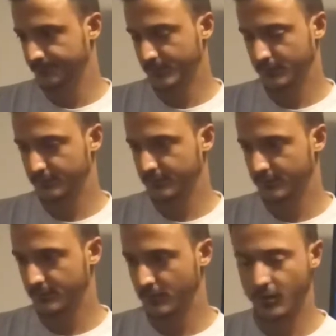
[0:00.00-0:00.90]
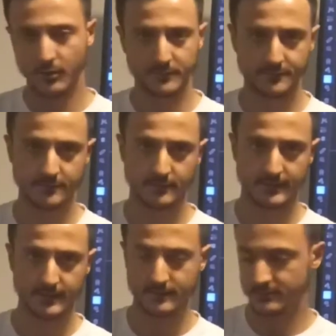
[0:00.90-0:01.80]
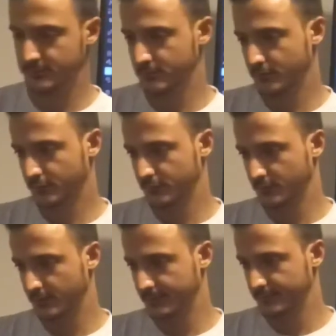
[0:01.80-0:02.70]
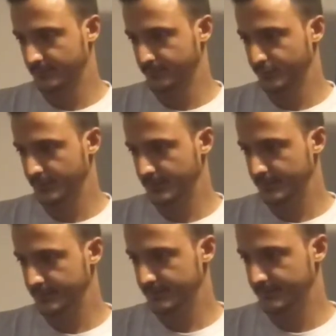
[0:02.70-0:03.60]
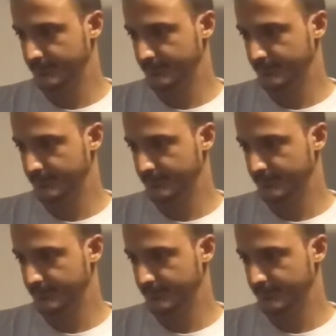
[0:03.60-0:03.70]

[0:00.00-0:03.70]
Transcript: It's almost a year. So it's a pretty